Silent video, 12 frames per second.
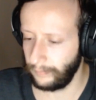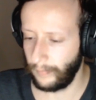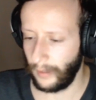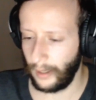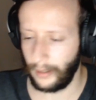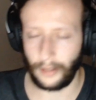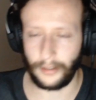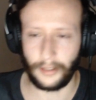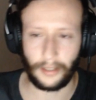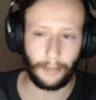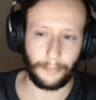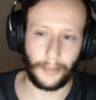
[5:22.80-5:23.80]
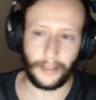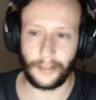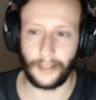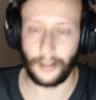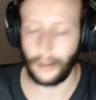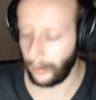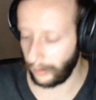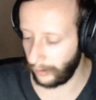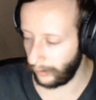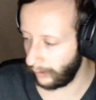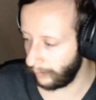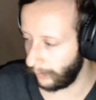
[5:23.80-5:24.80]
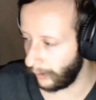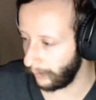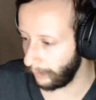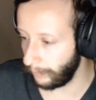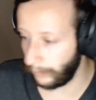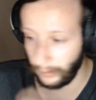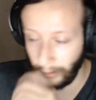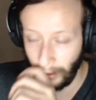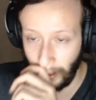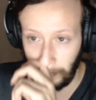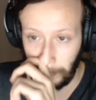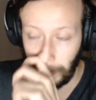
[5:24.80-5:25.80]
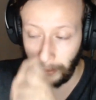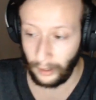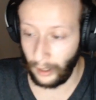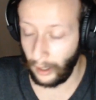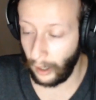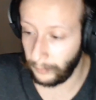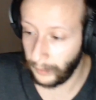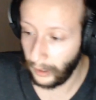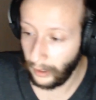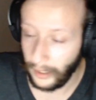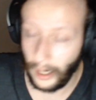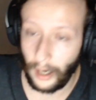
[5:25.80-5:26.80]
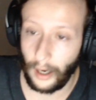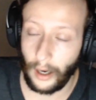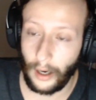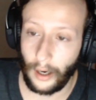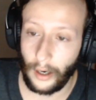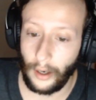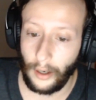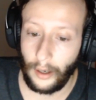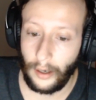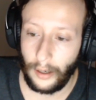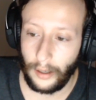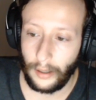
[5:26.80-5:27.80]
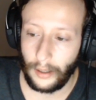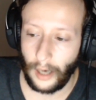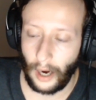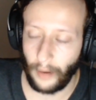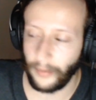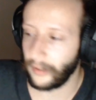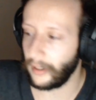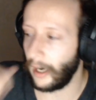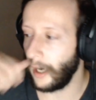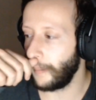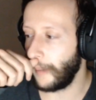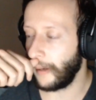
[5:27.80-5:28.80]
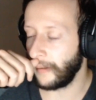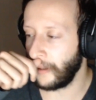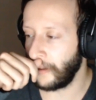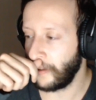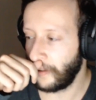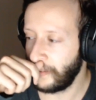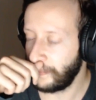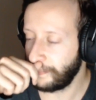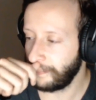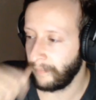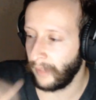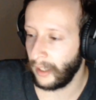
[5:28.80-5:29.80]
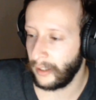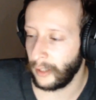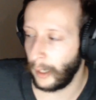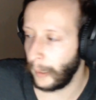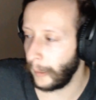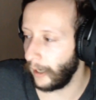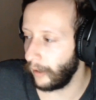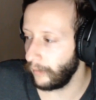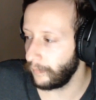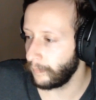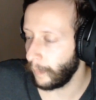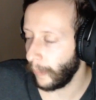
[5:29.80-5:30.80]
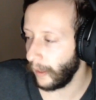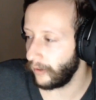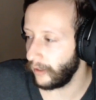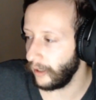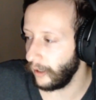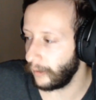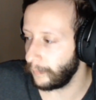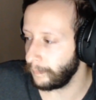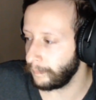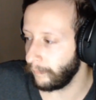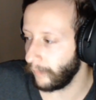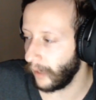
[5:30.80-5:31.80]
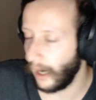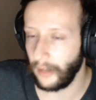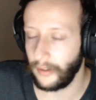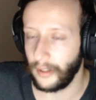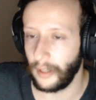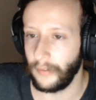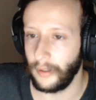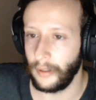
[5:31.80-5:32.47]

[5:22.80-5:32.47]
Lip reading: not that that makes it get hotter, but not. But yeah, I was excited about this, trying it out. It's the i7,